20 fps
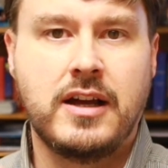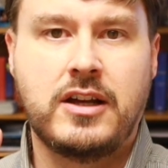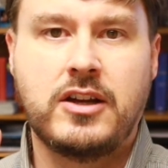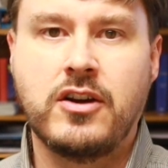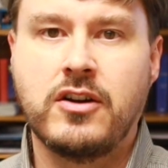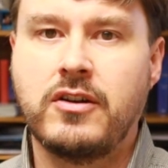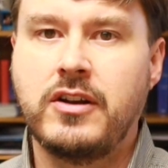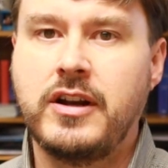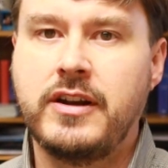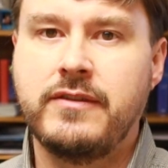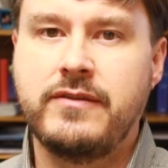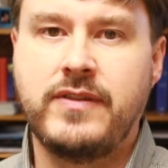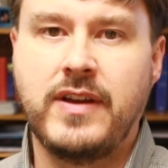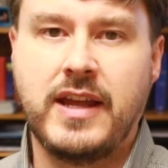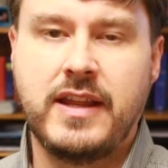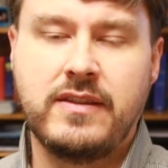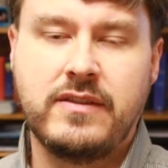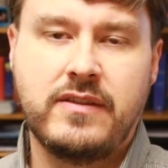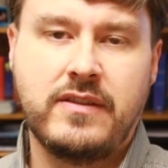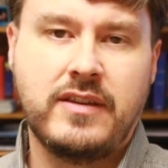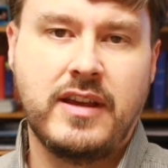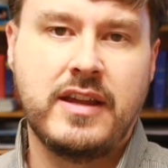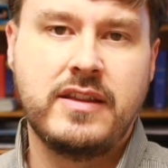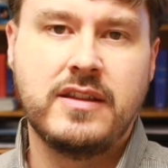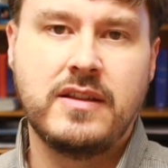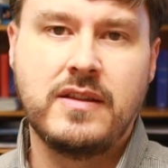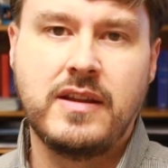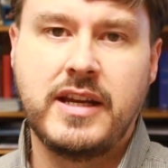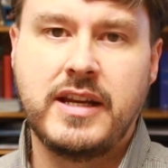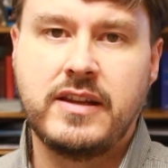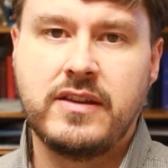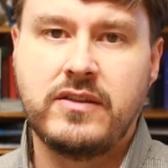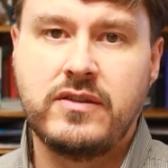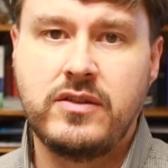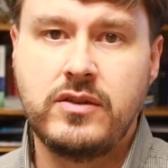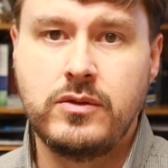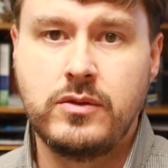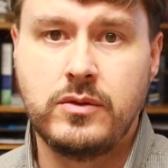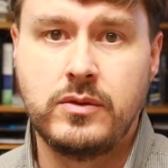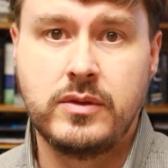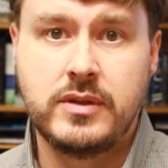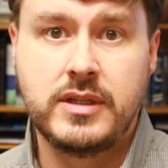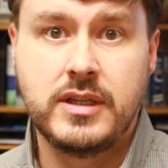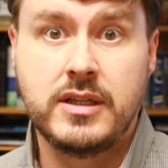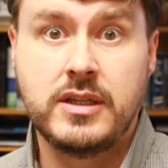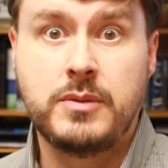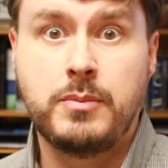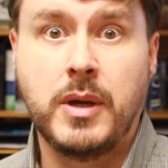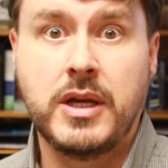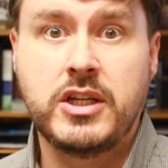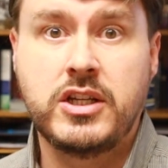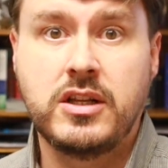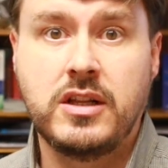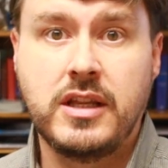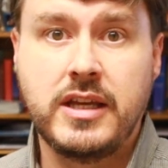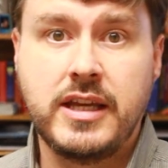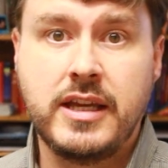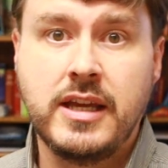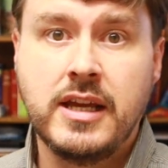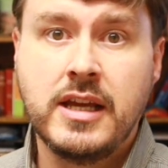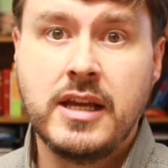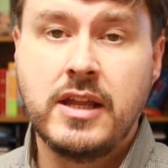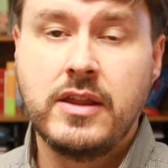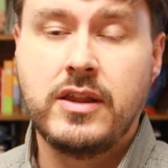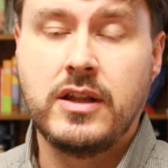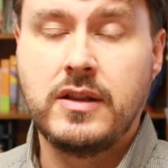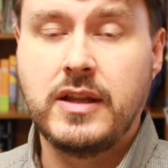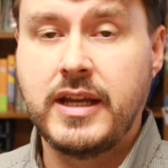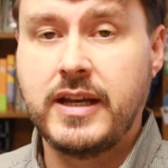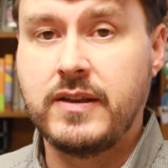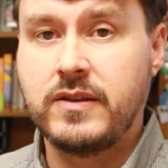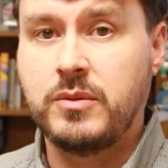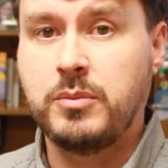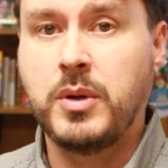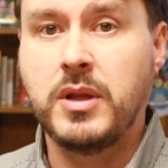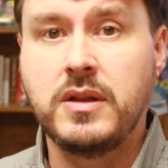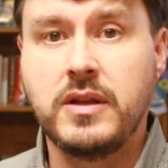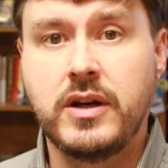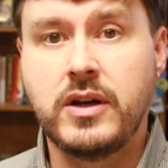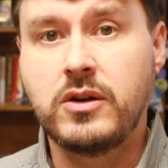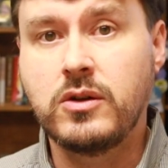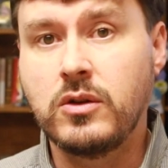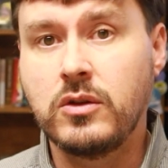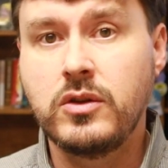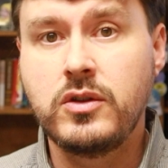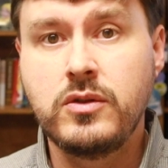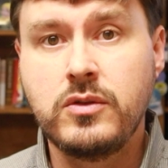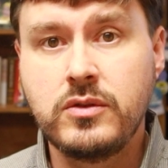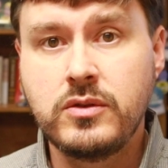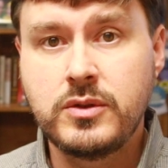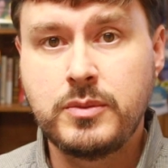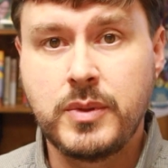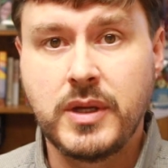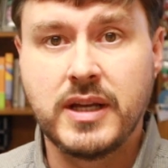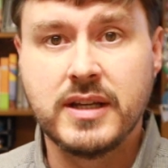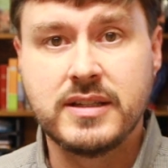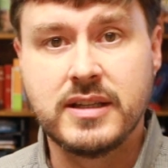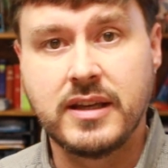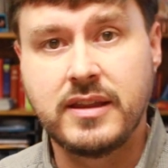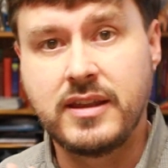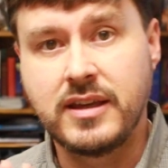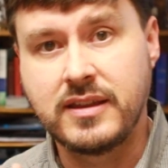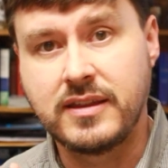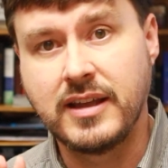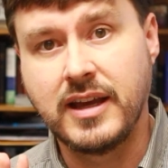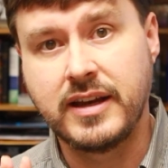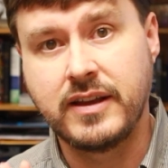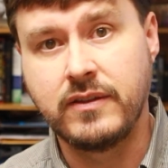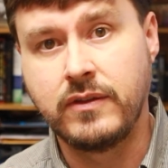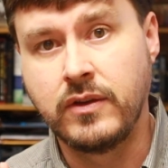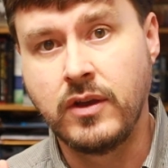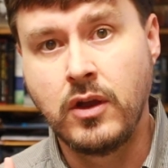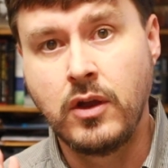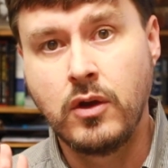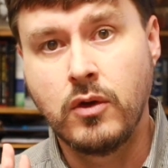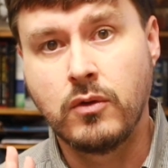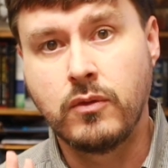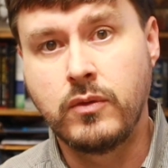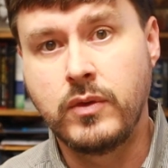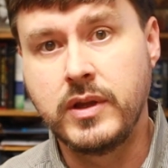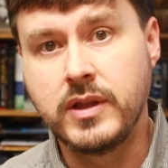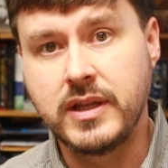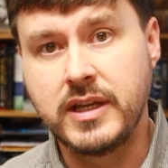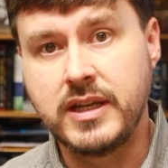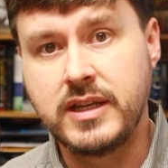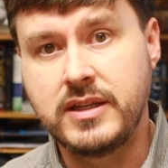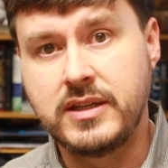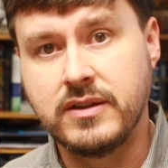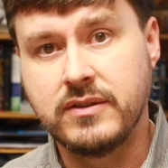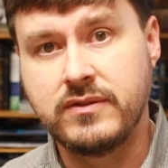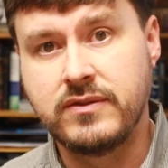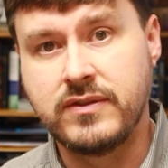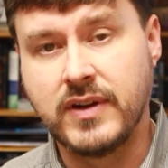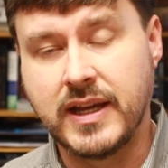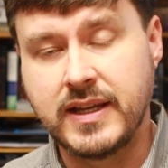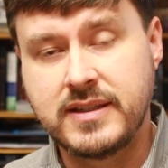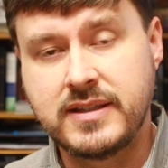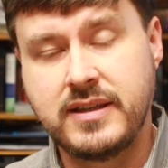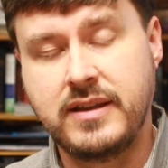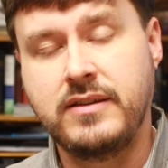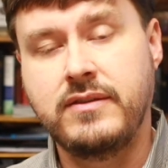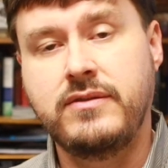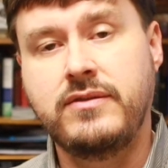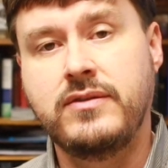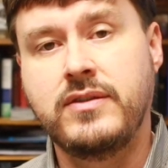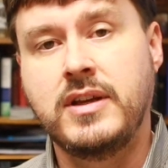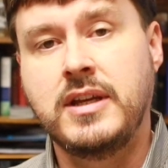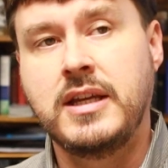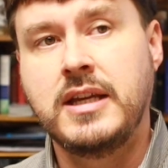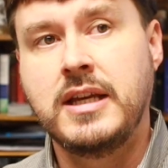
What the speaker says: current events and the latest news, especially the latest political news, because I think that is really divisive.